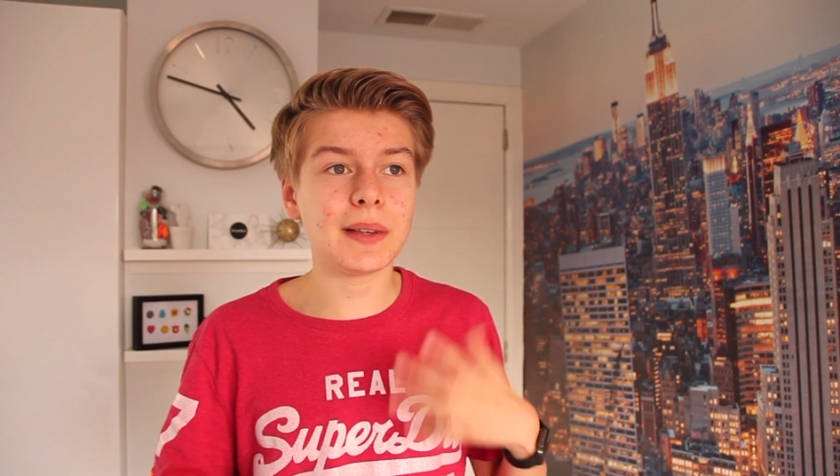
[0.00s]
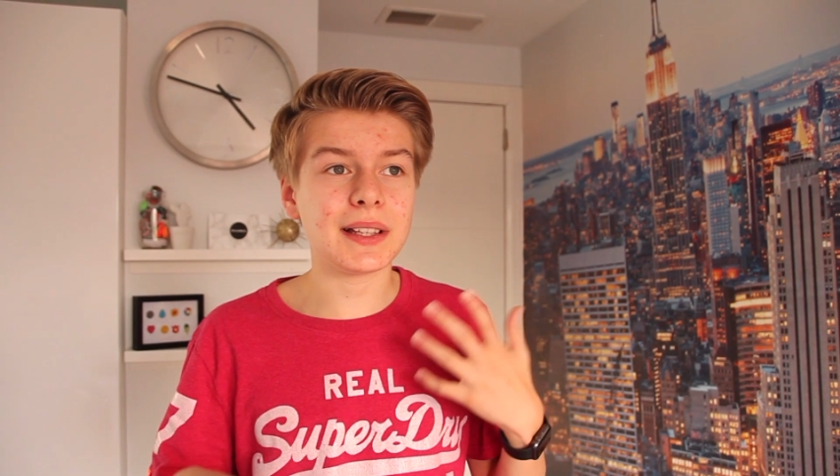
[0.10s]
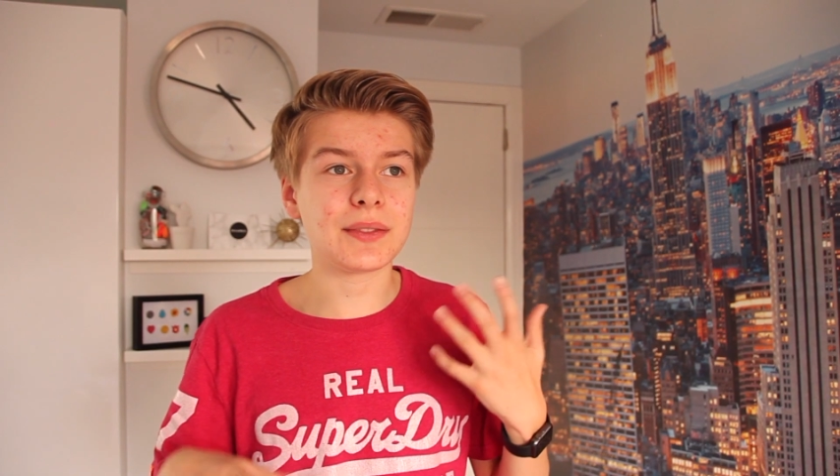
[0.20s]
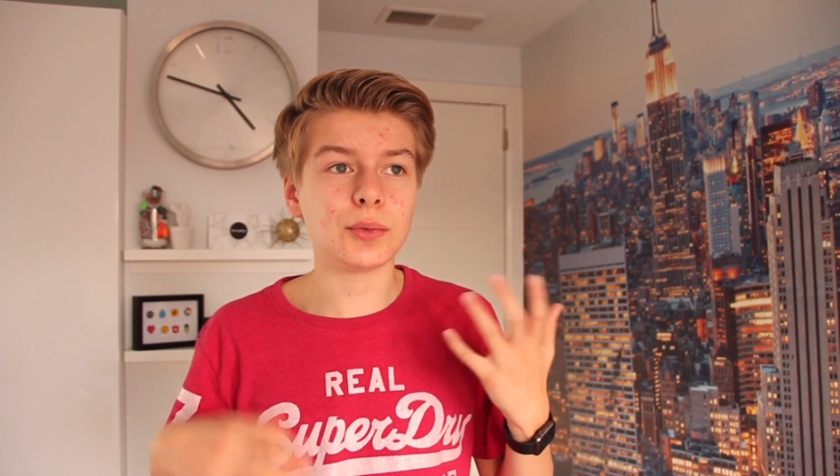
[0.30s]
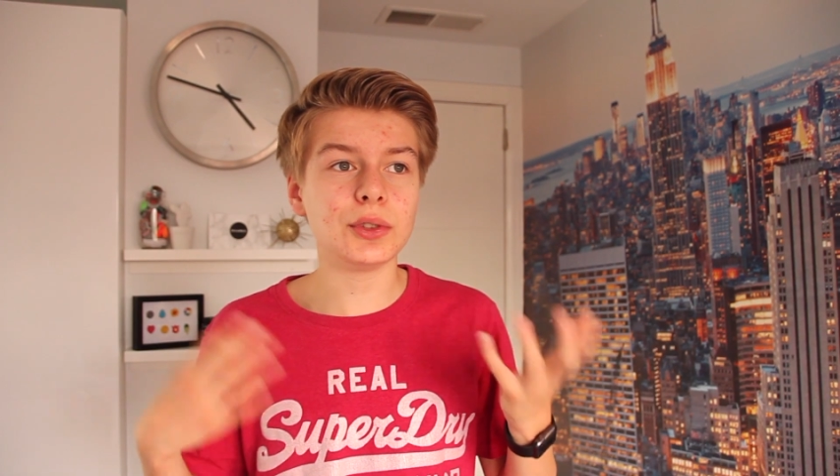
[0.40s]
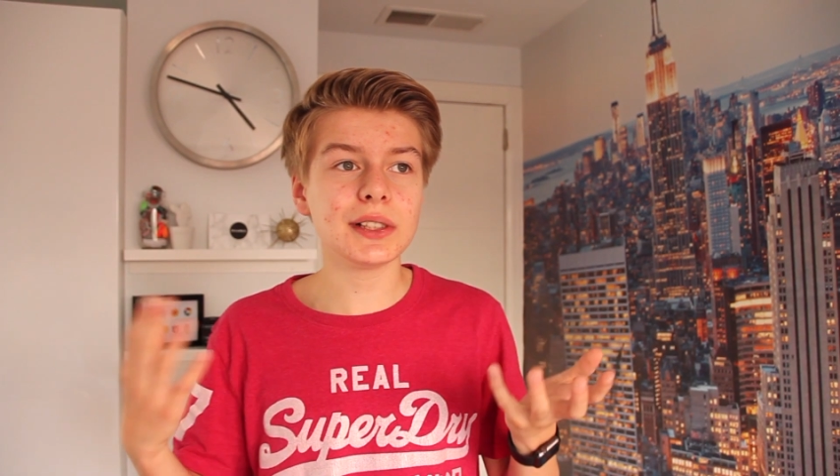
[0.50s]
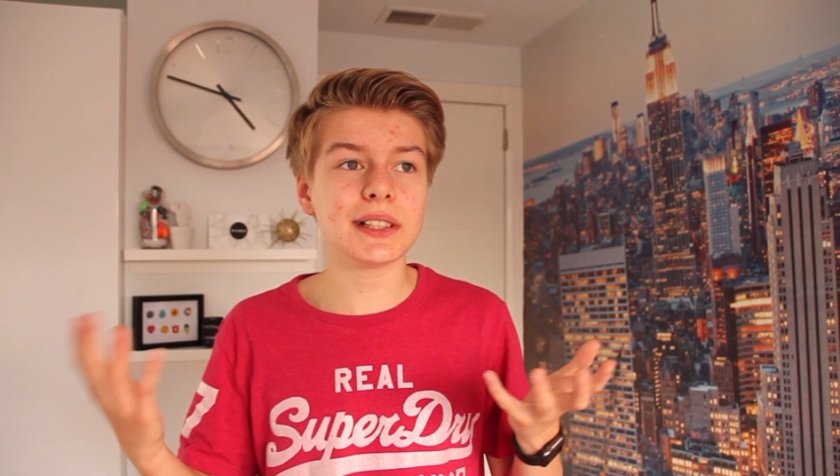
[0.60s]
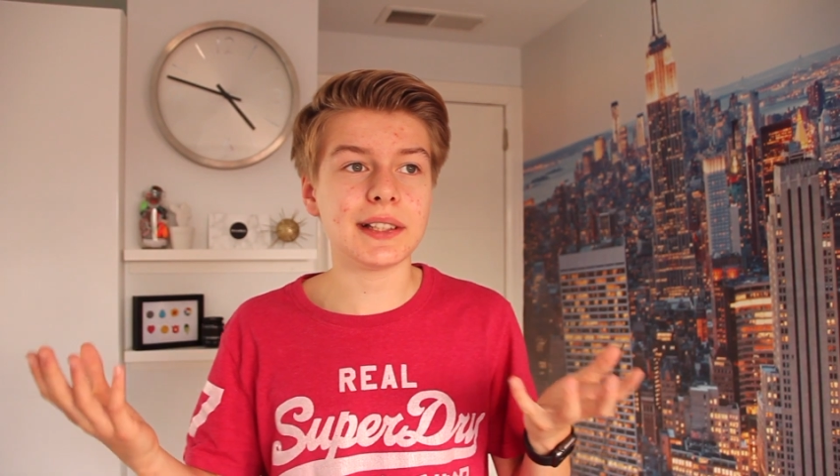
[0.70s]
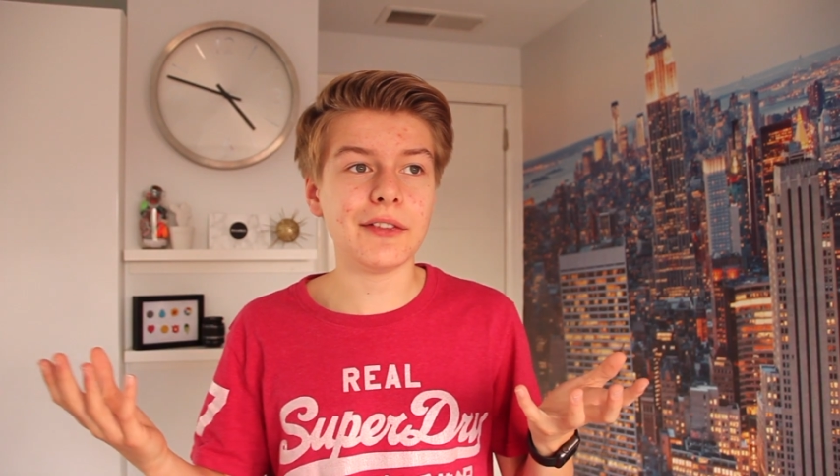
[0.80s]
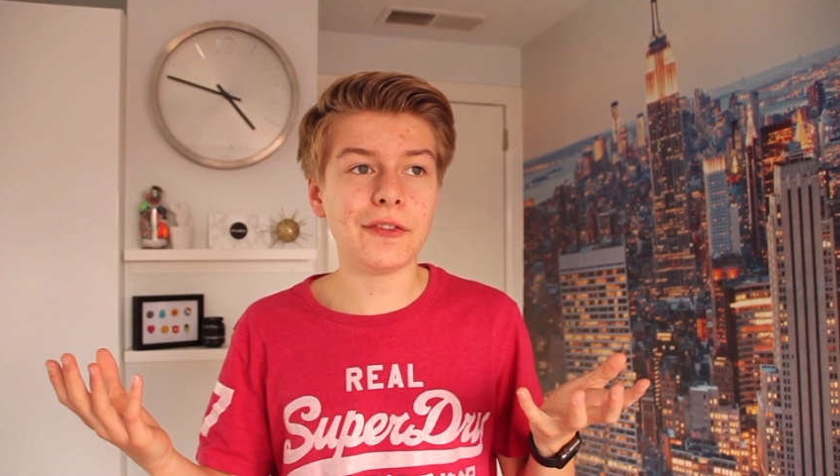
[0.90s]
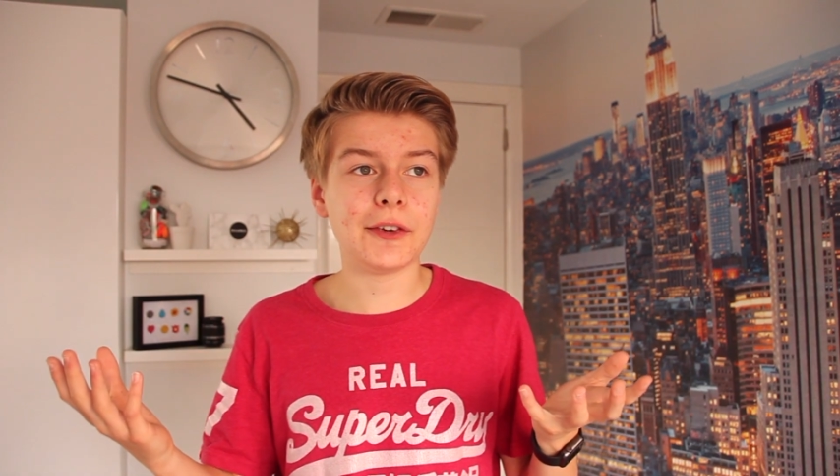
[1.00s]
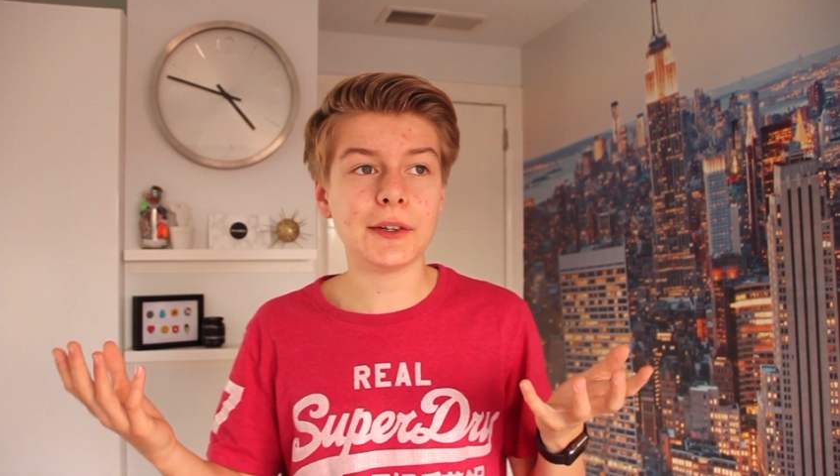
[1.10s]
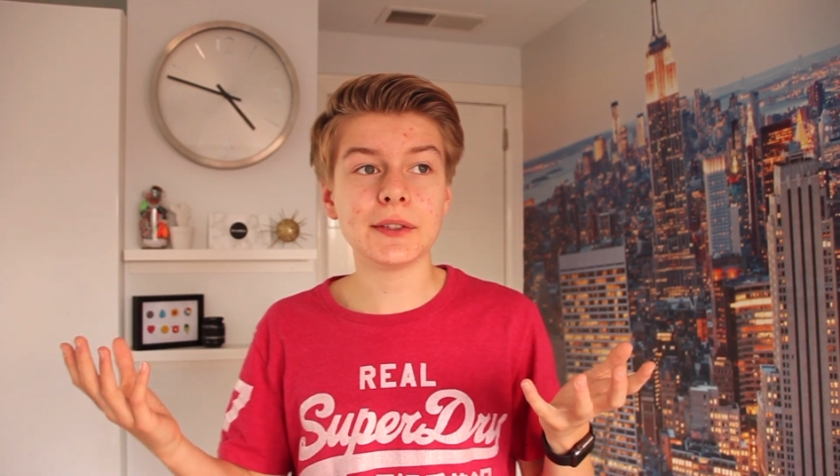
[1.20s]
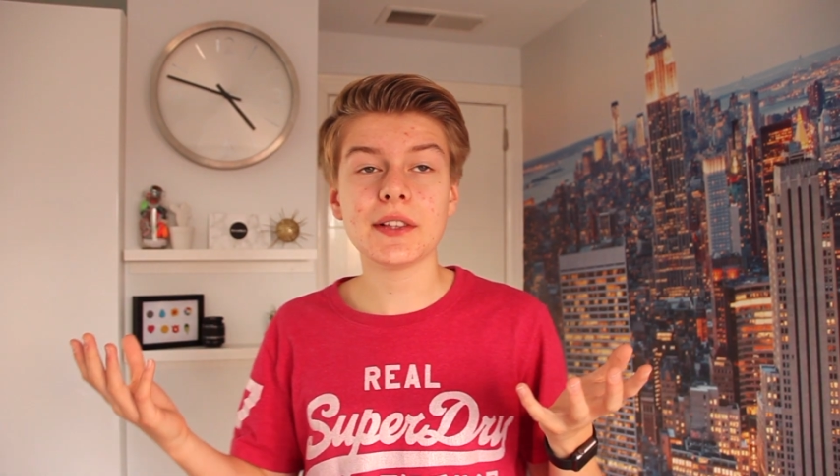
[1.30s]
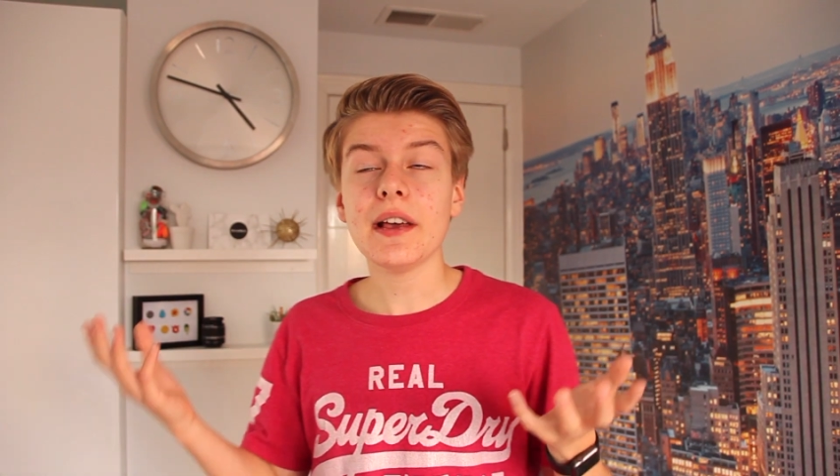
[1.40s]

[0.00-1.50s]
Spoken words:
is really different